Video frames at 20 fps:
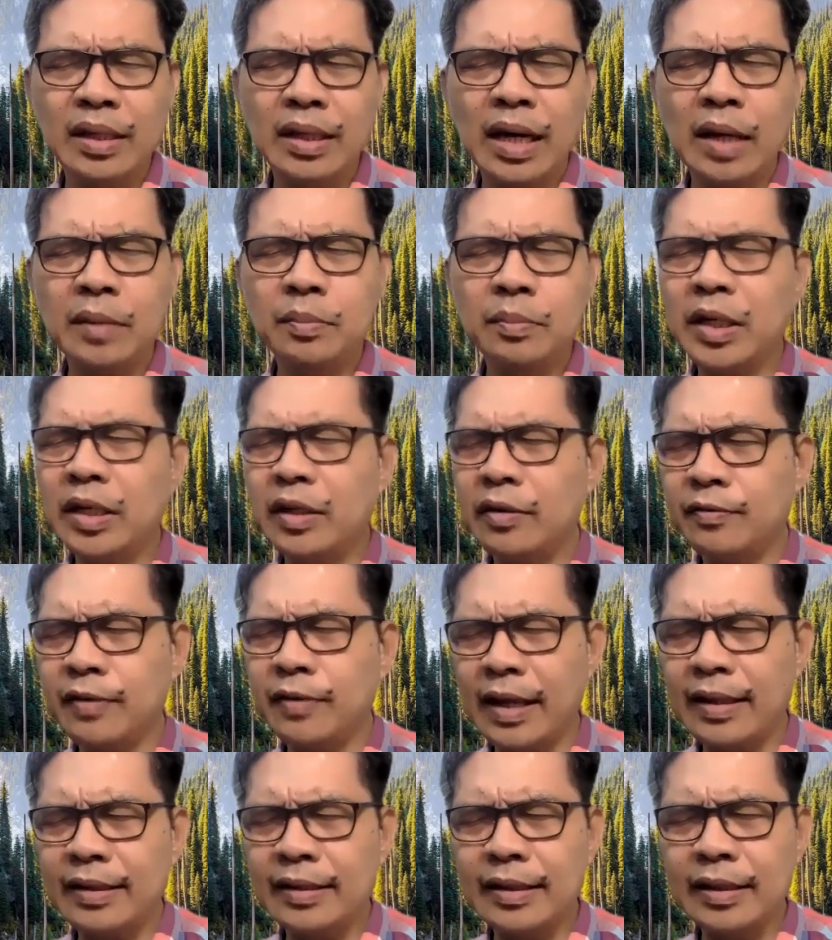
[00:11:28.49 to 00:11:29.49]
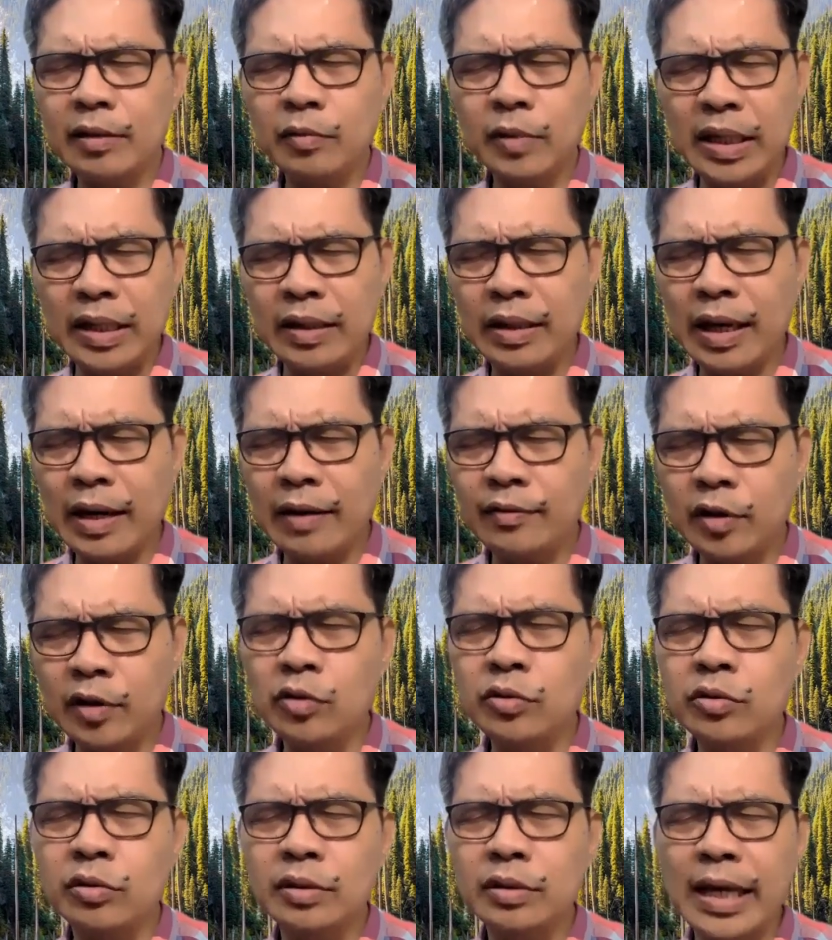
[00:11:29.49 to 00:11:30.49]
I pray to Father that we have
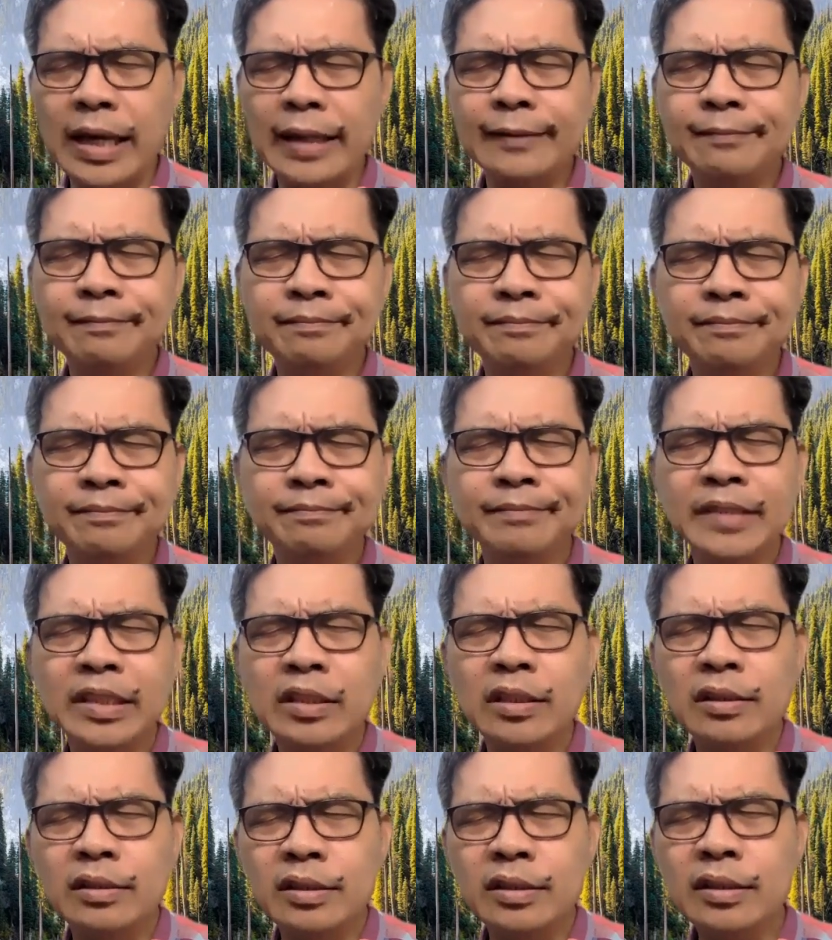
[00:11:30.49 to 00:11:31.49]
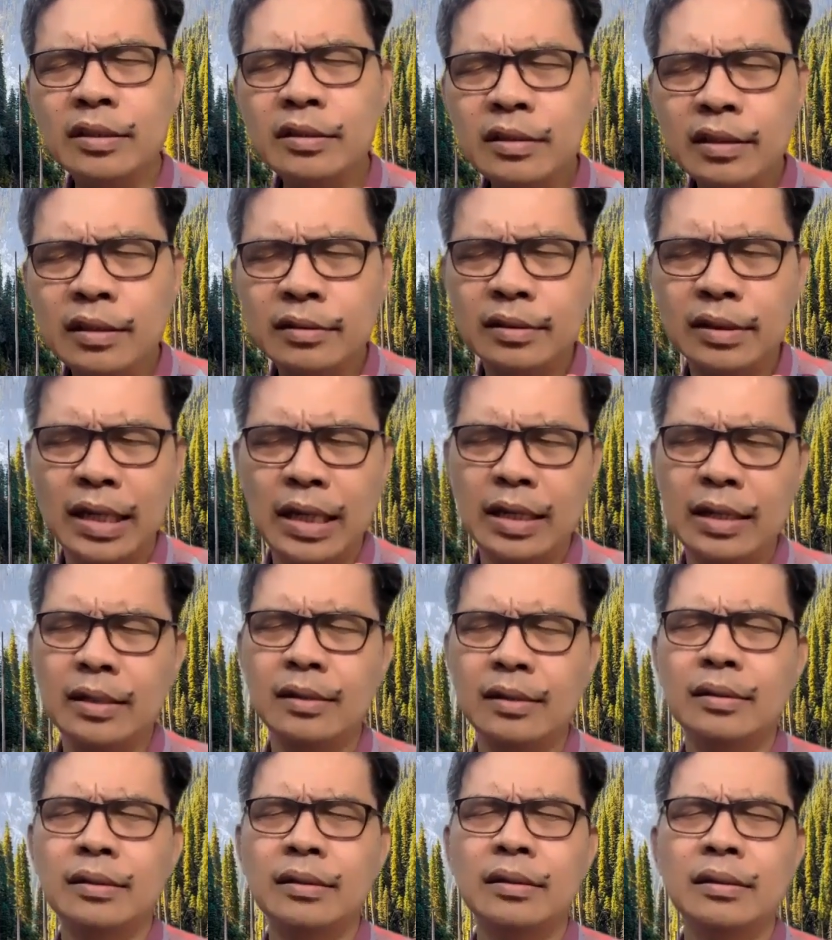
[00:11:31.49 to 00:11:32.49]
also that certainty
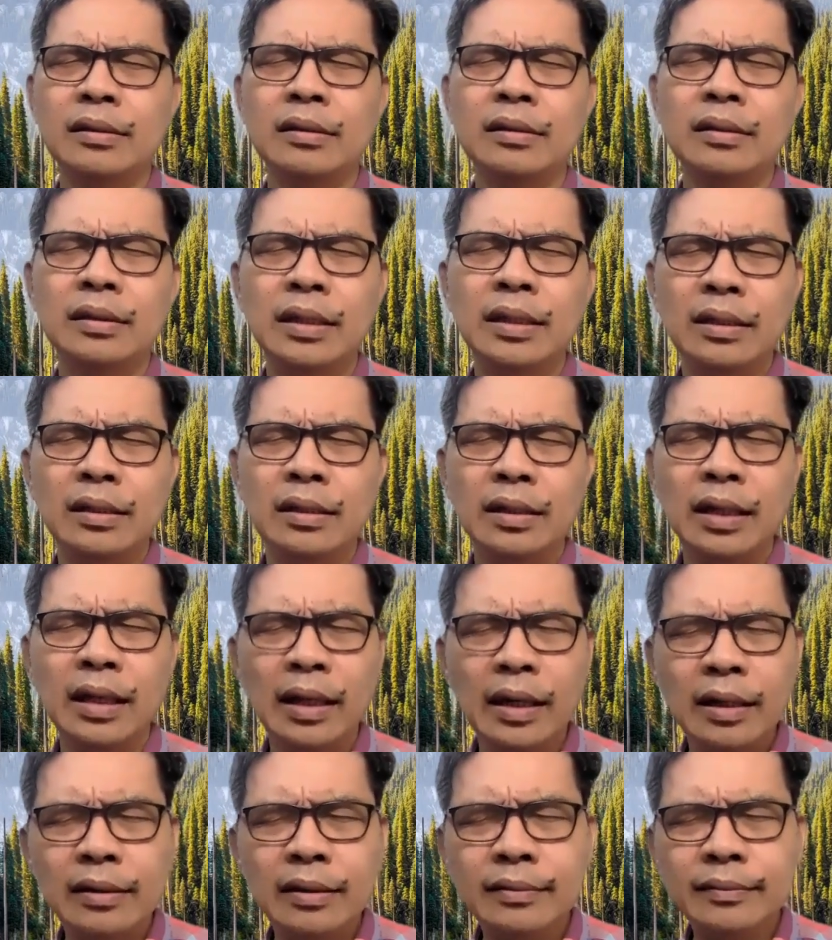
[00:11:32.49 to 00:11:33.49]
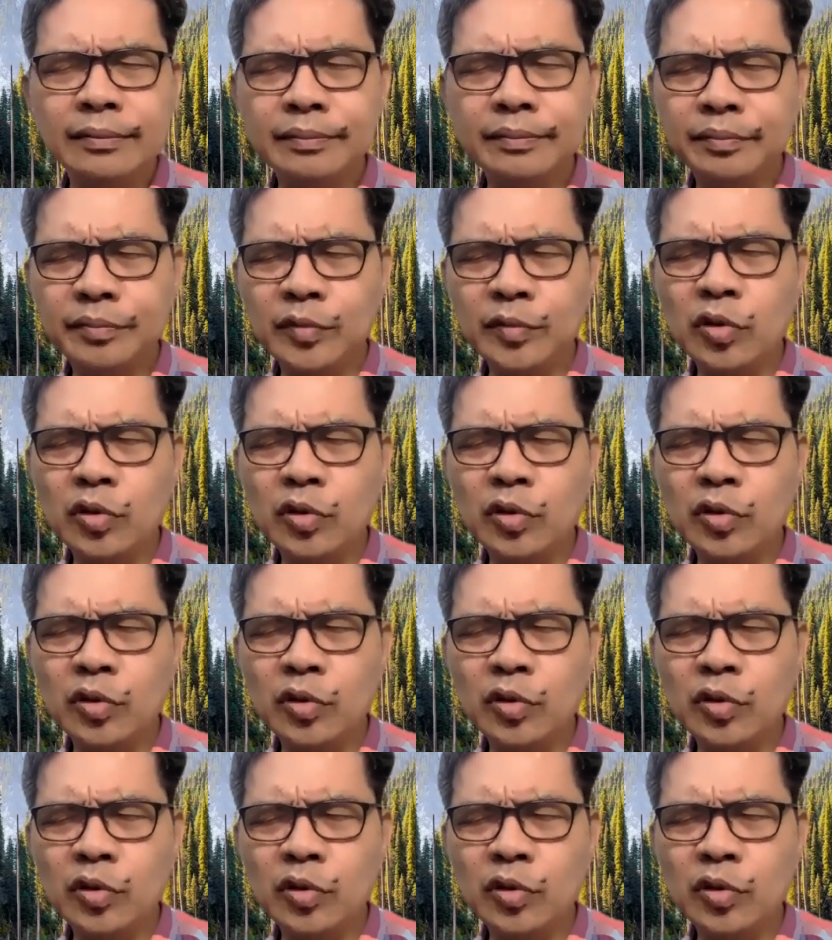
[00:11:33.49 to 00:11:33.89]
and